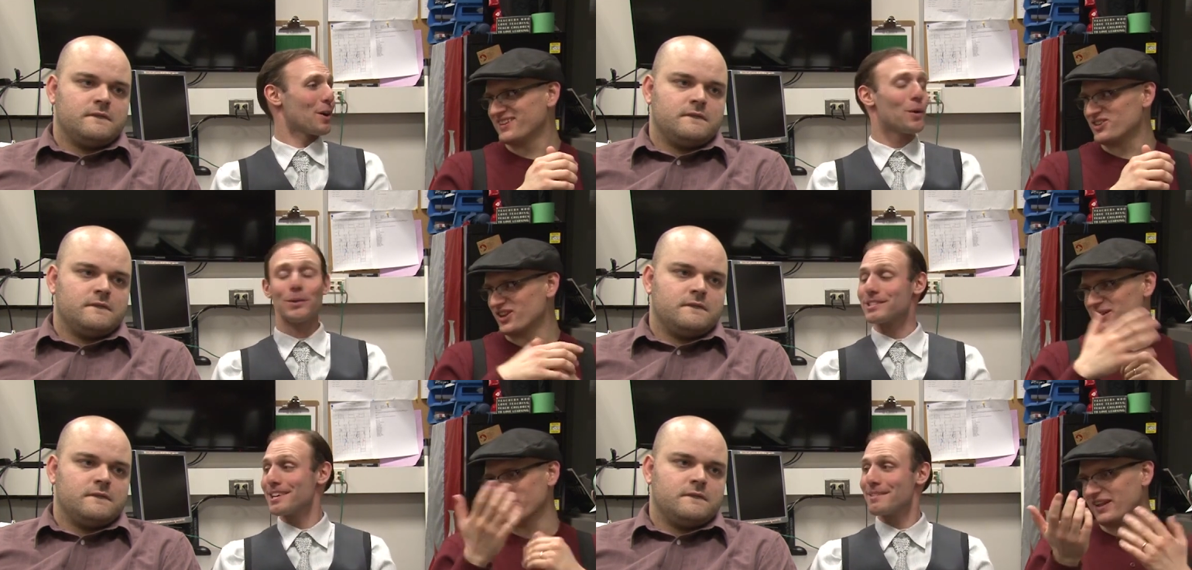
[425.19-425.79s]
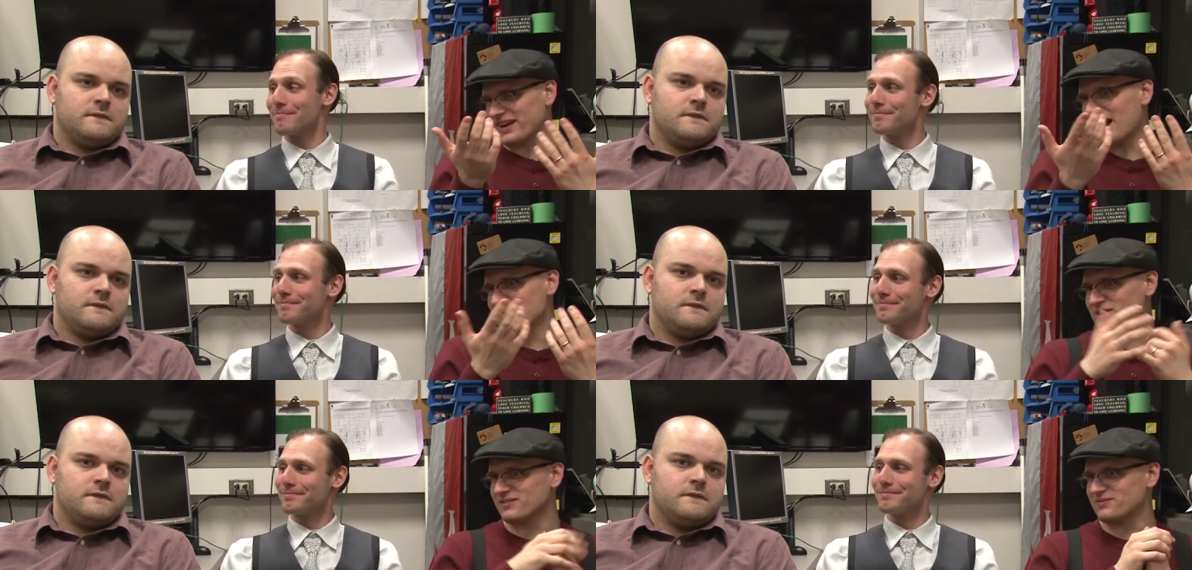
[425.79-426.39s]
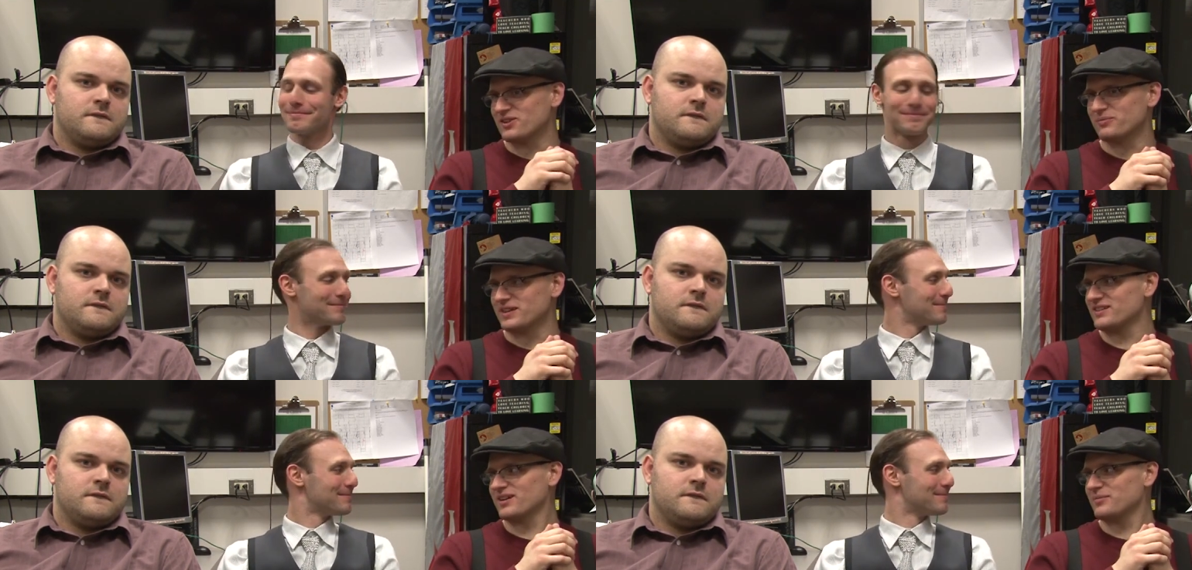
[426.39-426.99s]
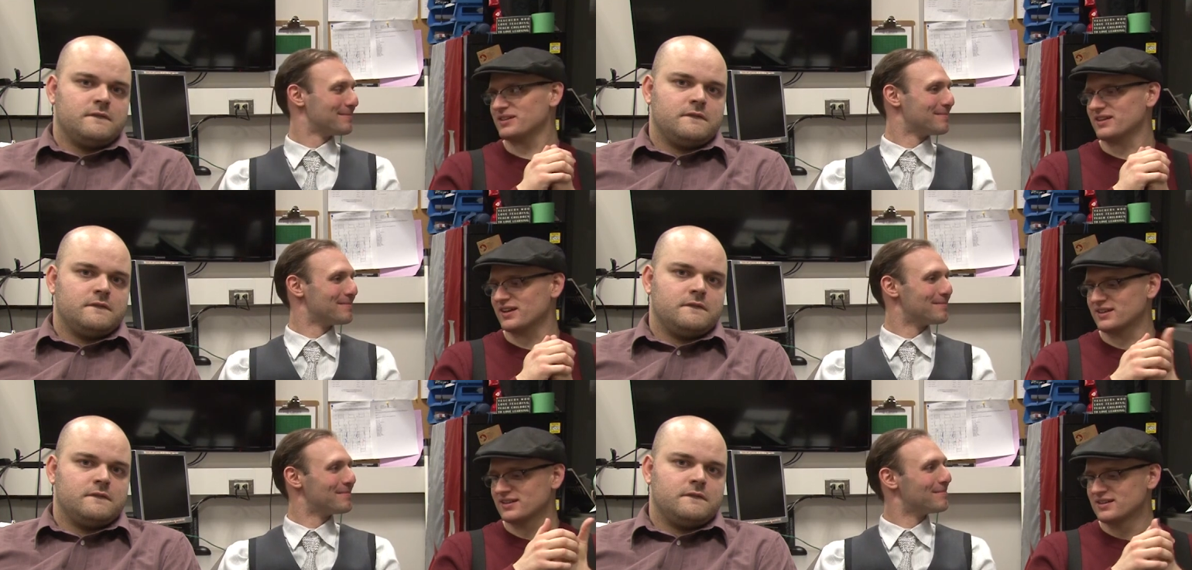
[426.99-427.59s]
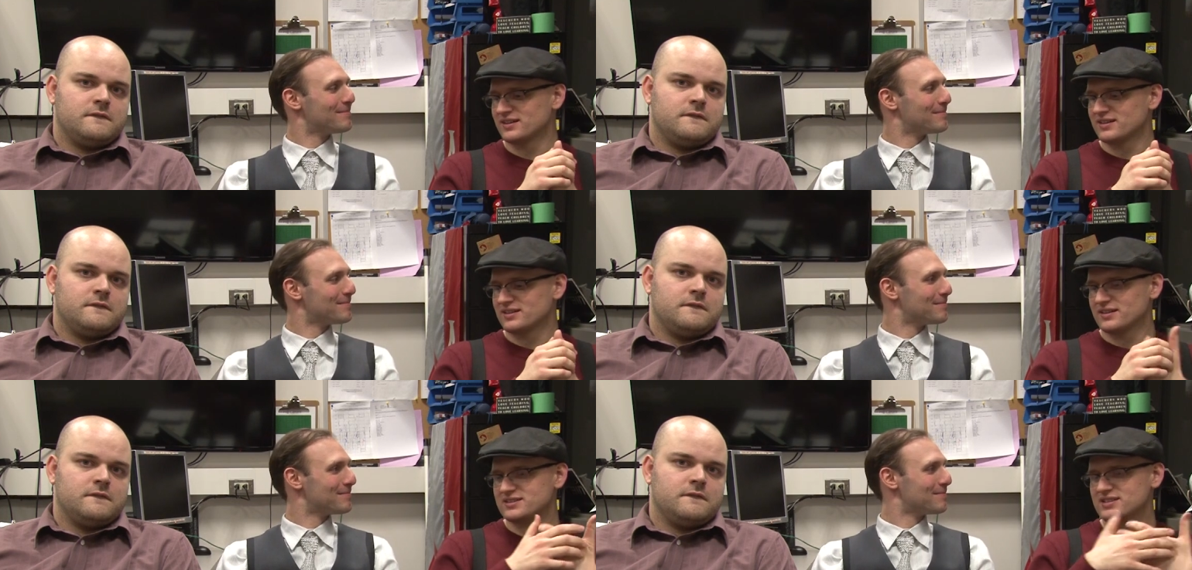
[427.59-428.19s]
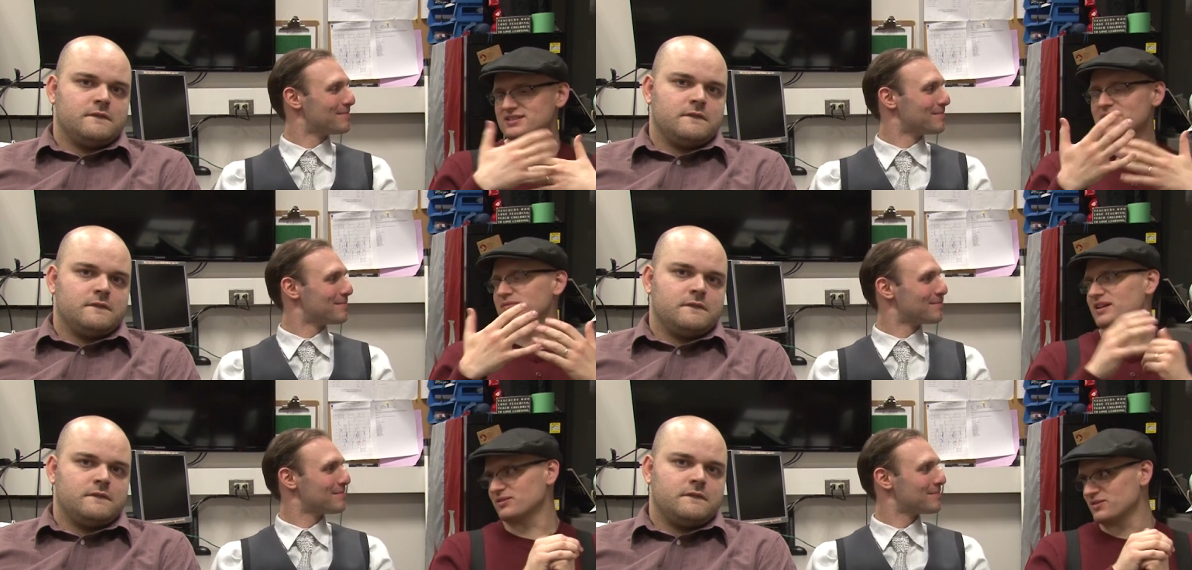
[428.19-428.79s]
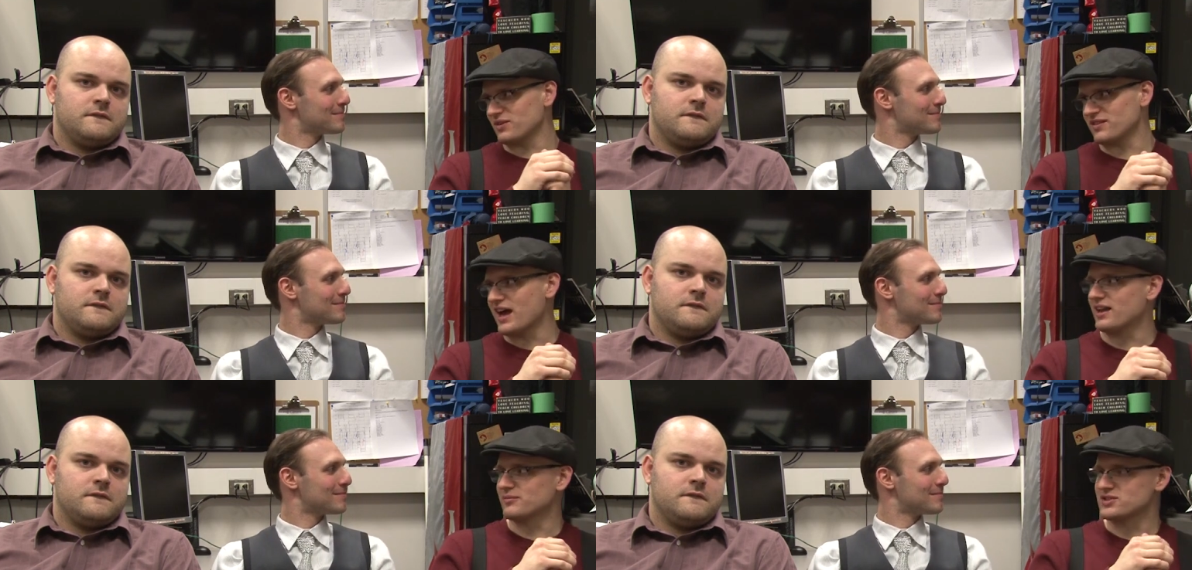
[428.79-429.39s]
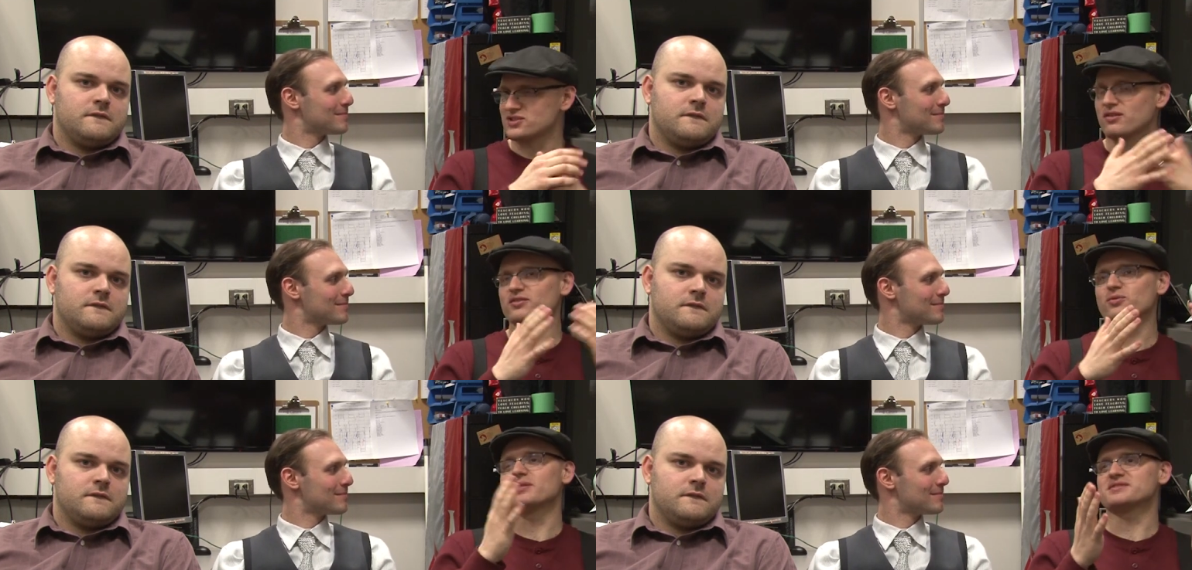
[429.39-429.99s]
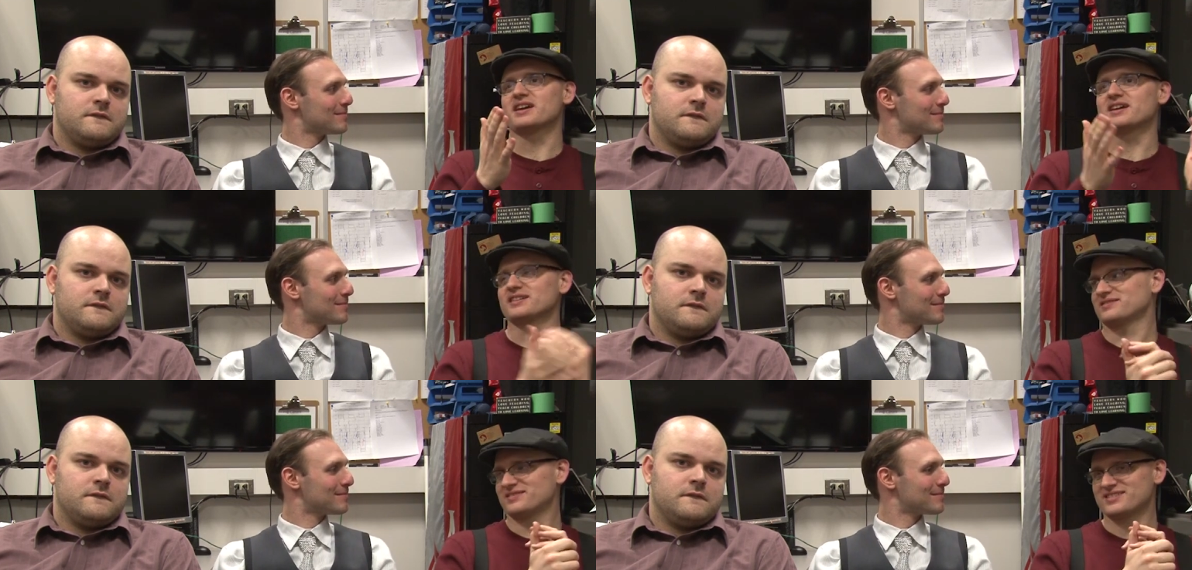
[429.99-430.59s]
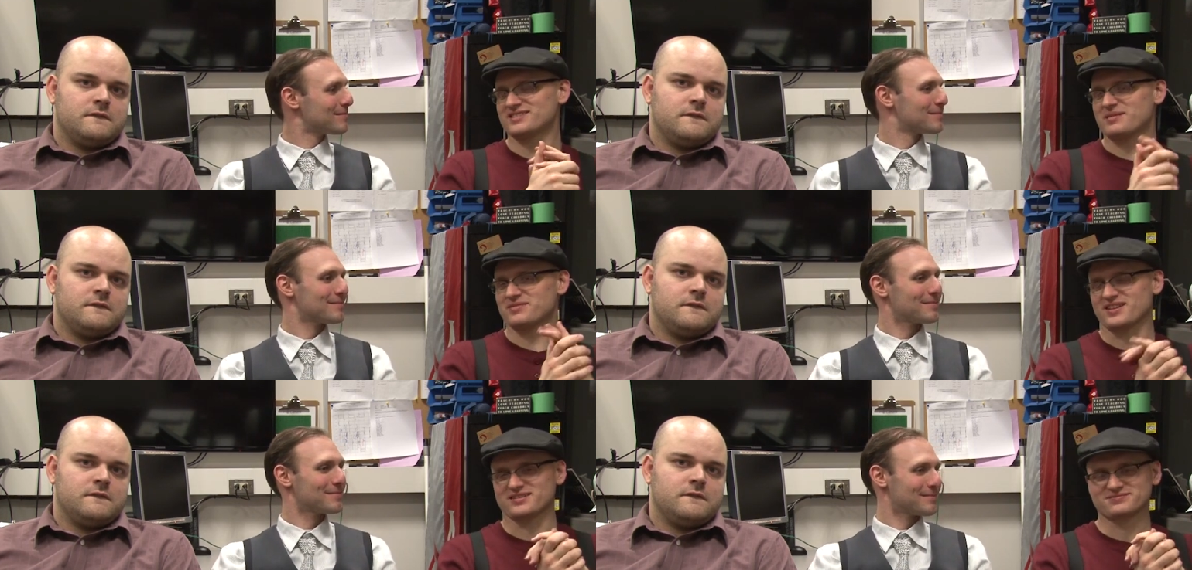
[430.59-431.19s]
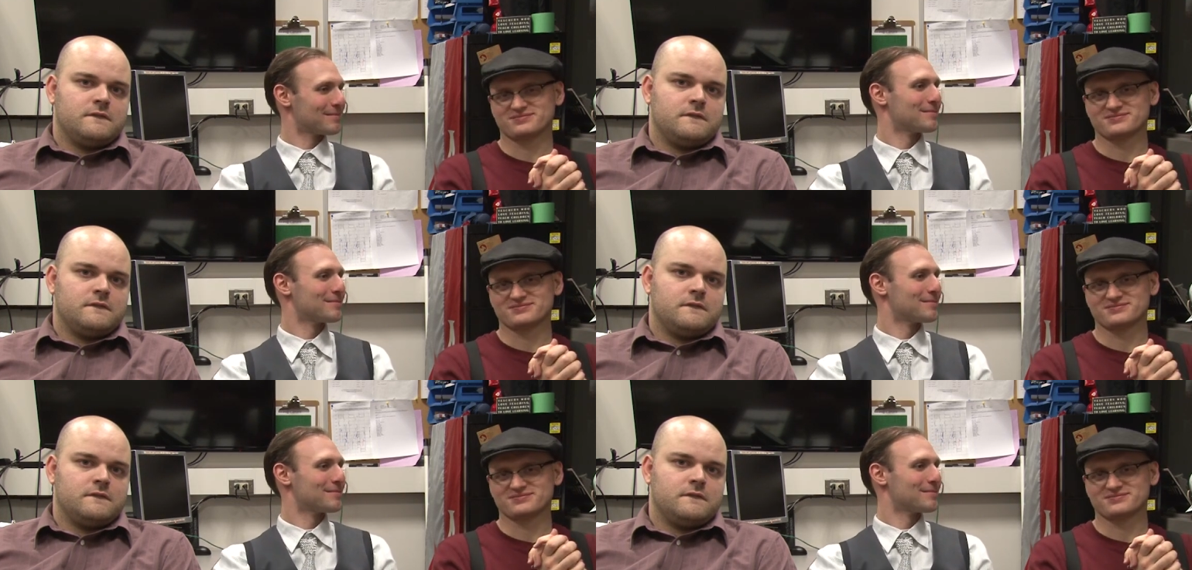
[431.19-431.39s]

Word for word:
Speaker 1: then you're gonna time. be like, "I'm gonna film it," and I'll be like, "It's the same thing when you wear the hat on my show." Is what I'm saying. It's the same thing.